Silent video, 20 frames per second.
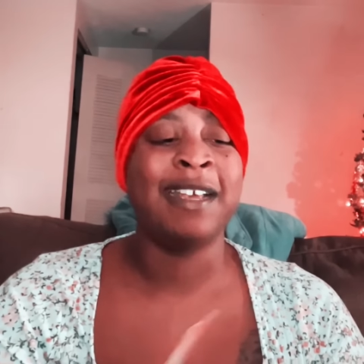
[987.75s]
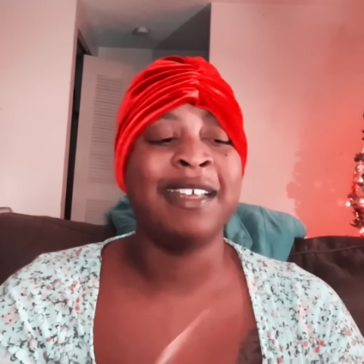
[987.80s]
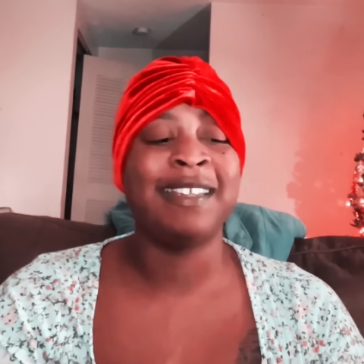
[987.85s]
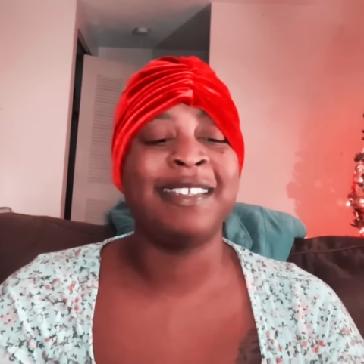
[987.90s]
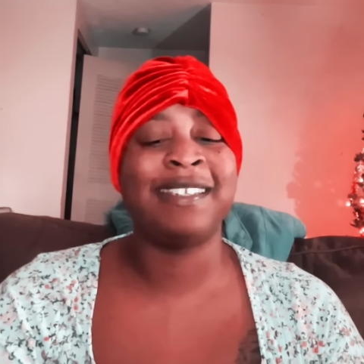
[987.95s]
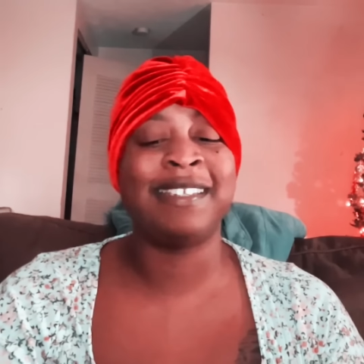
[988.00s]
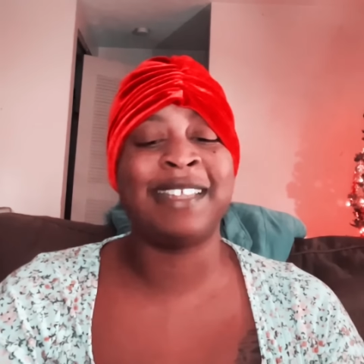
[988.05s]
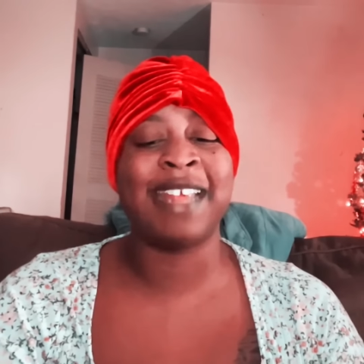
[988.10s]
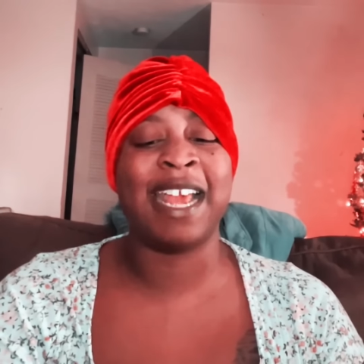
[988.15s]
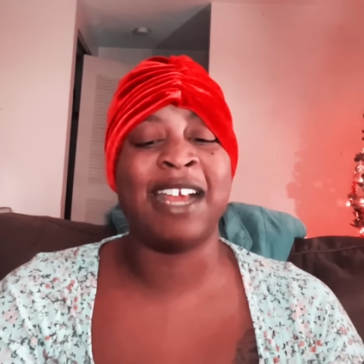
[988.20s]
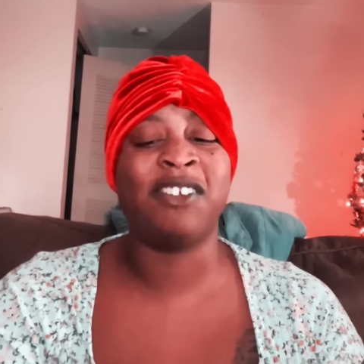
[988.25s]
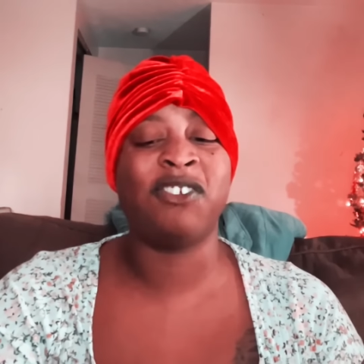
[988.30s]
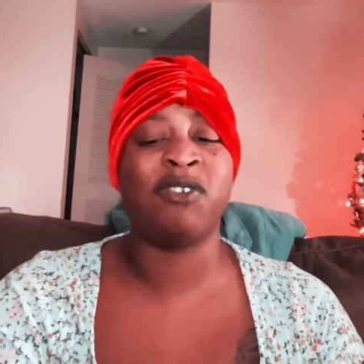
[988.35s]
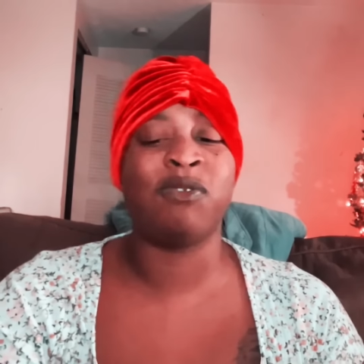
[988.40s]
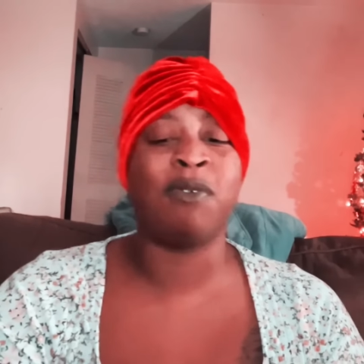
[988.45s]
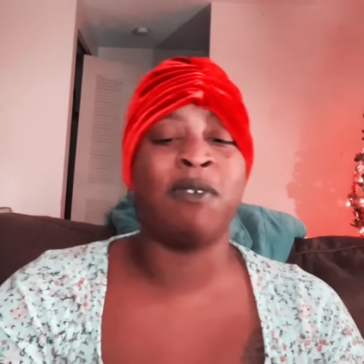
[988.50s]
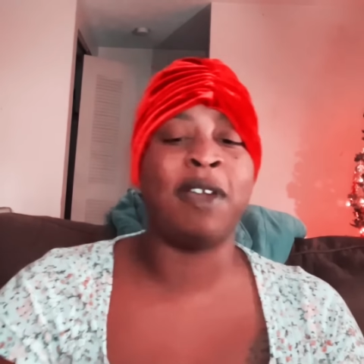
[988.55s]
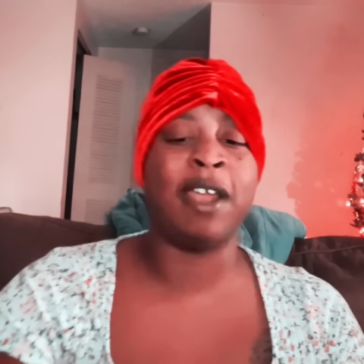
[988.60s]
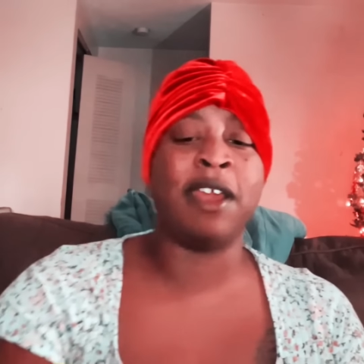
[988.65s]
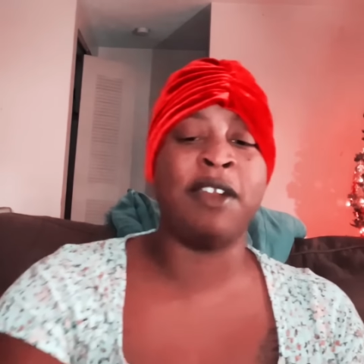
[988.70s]

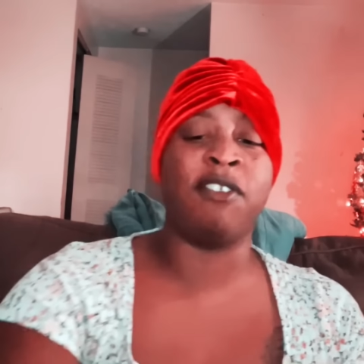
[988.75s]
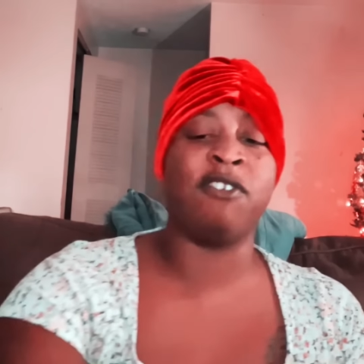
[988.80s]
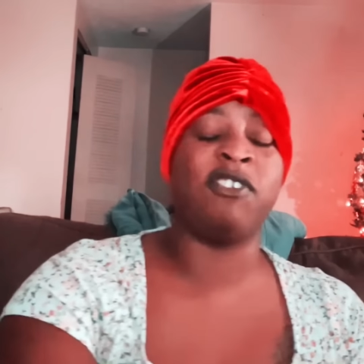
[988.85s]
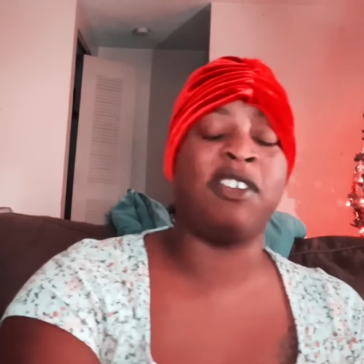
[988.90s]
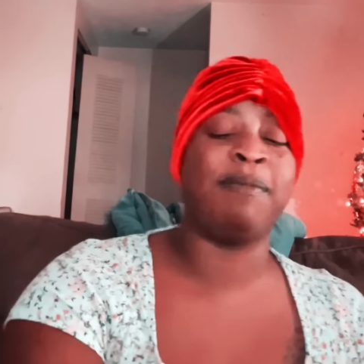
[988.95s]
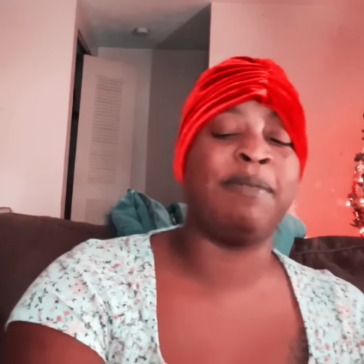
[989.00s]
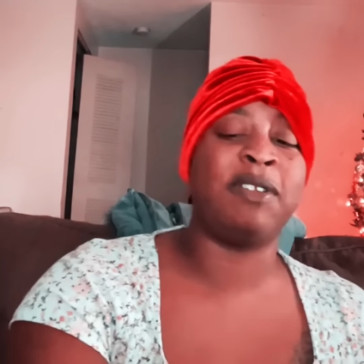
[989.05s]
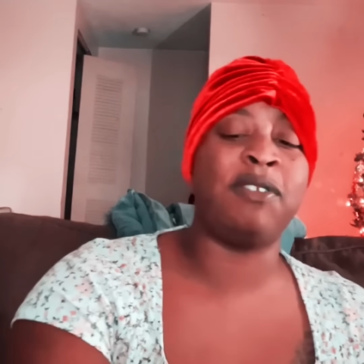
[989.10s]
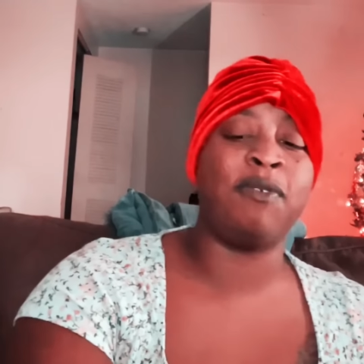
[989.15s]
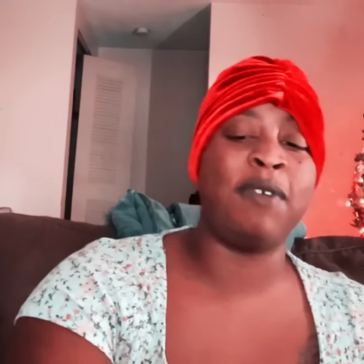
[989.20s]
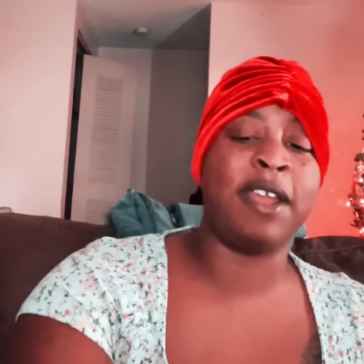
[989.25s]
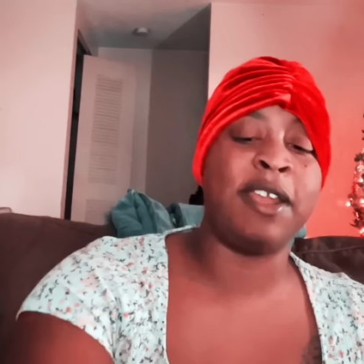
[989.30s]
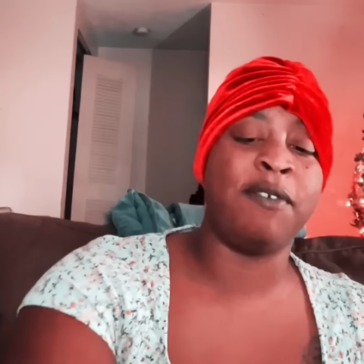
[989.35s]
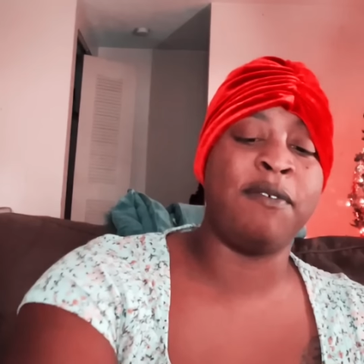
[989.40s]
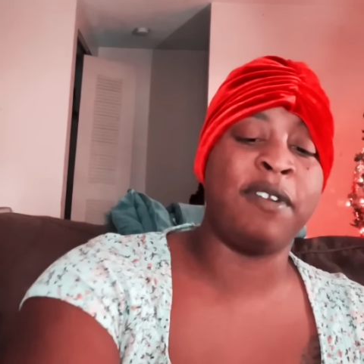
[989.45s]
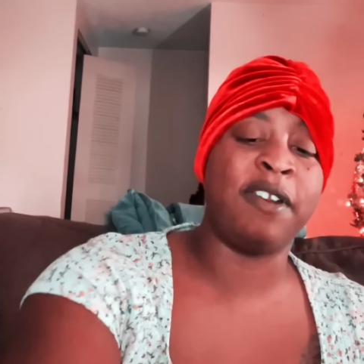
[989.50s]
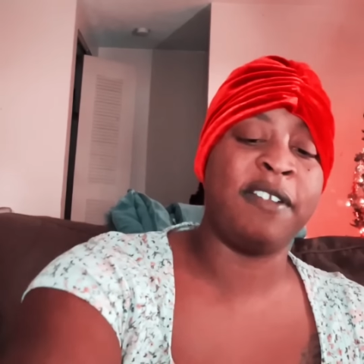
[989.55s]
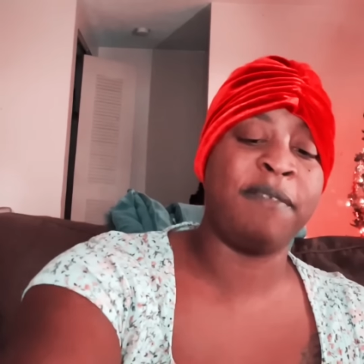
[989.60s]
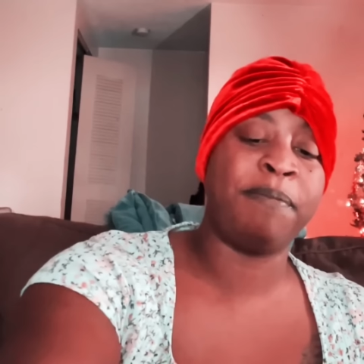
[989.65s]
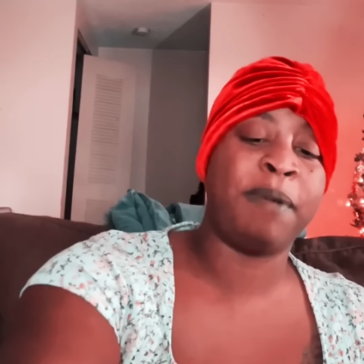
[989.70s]
sexual energy between you
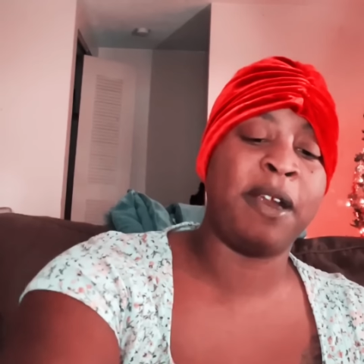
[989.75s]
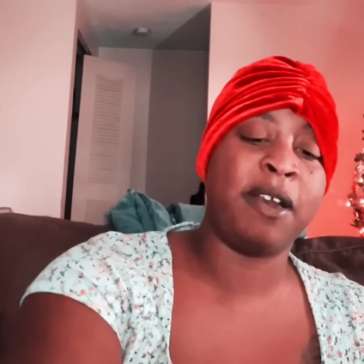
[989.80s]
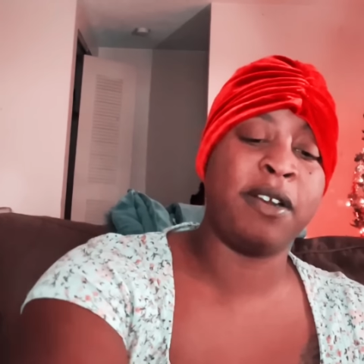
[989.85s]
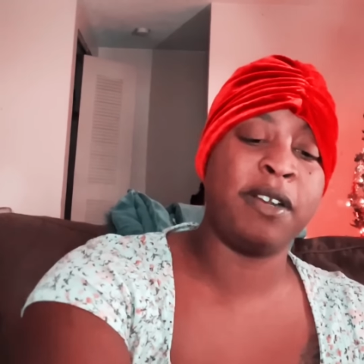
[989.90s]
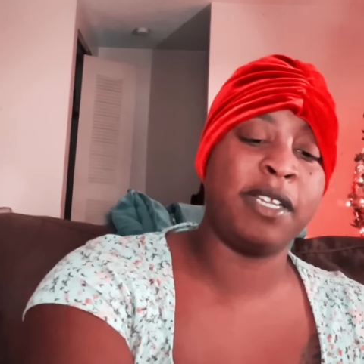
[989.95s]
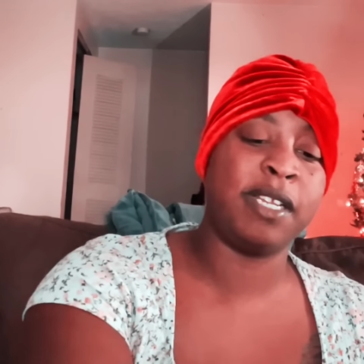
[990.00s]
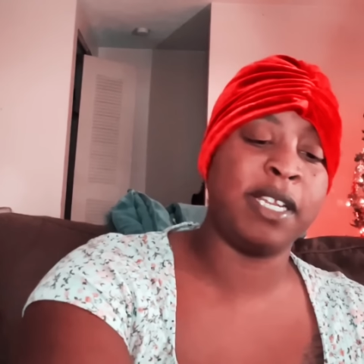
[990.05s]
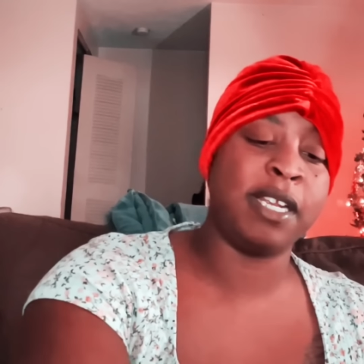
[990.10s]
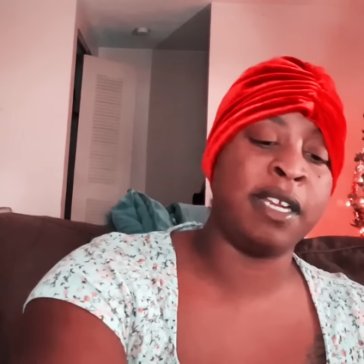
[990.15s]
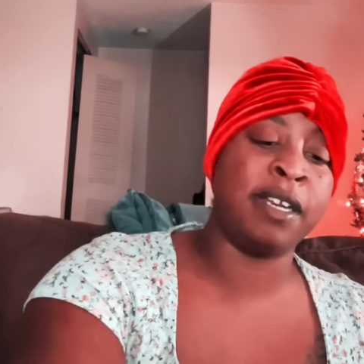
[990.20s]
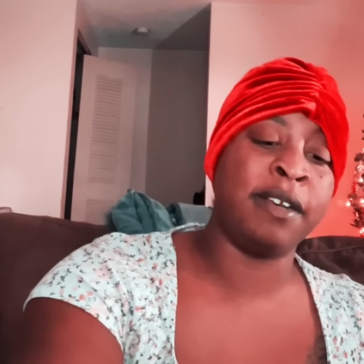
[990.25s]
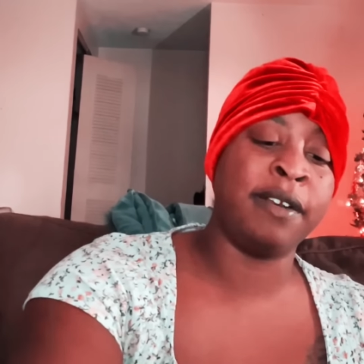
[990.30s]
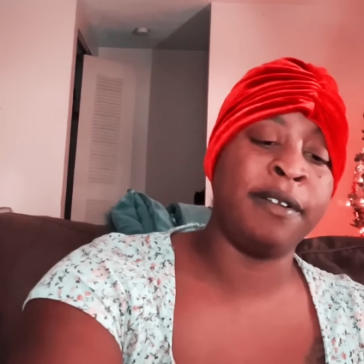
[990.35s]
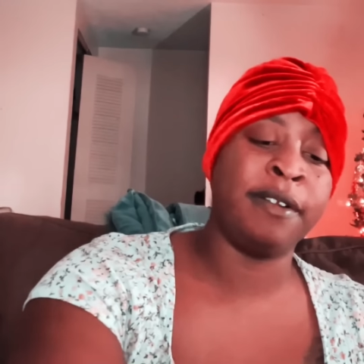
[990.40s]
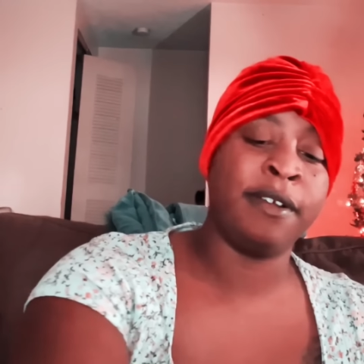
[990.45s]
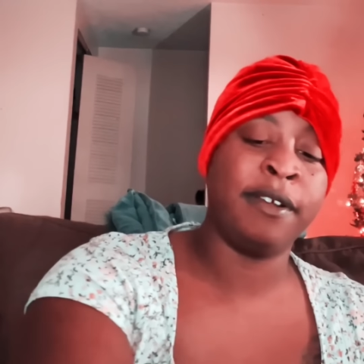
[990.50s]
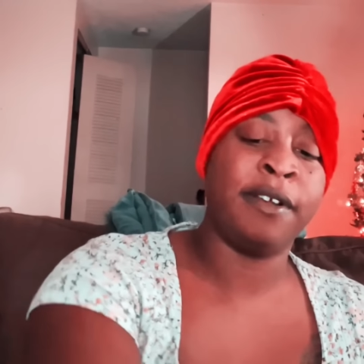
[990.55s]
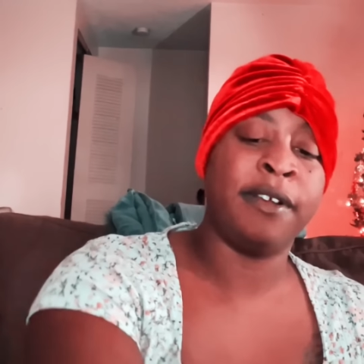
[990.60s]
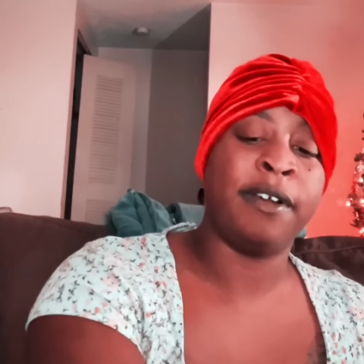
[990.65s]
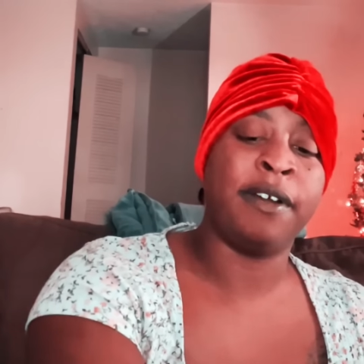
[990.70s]
and this person.
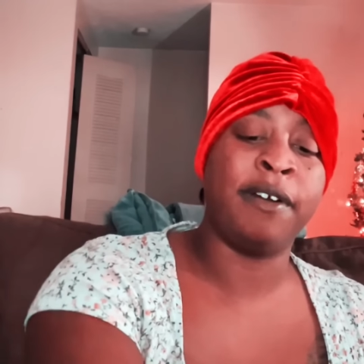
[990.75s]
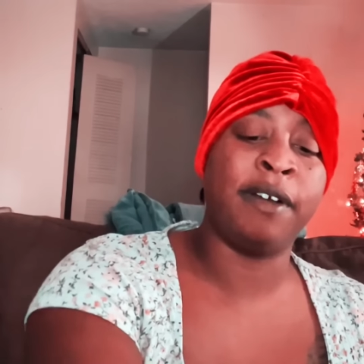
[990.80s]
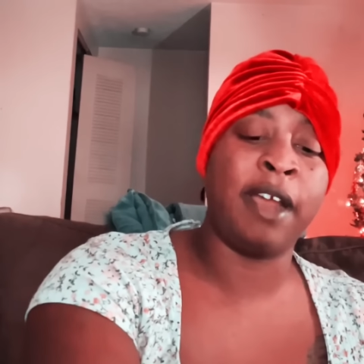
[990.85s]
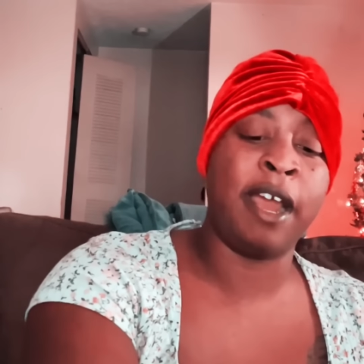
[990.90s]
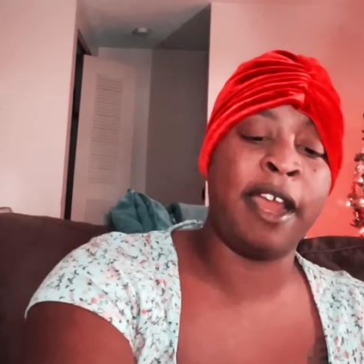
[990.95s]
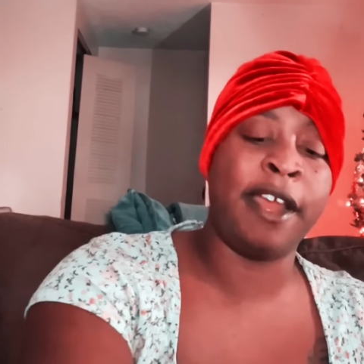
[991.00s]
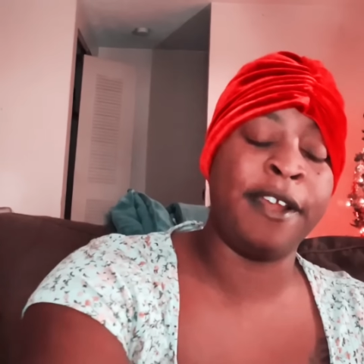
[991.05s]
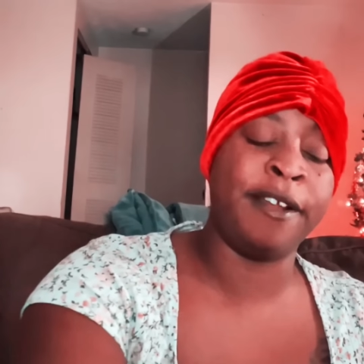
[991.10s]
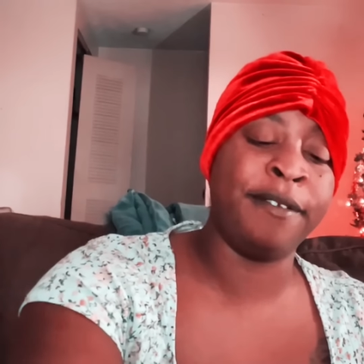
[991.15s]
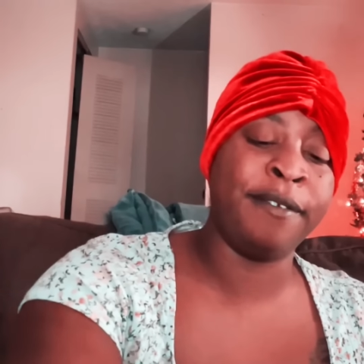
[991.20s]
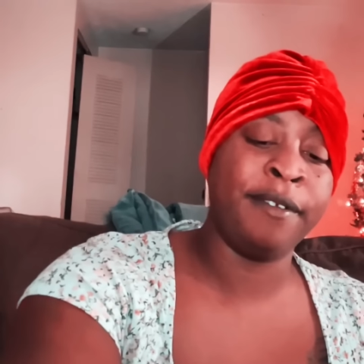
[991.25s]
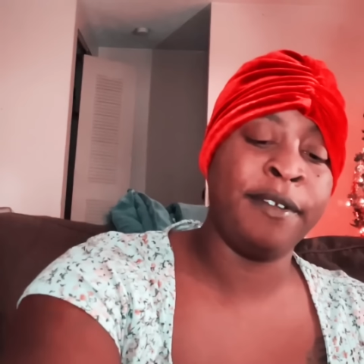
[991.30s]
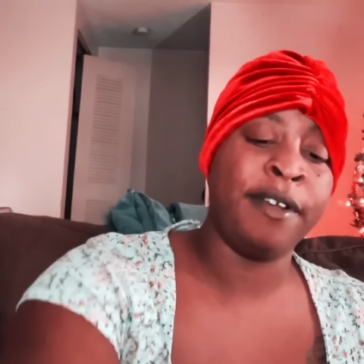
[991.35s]
Okay?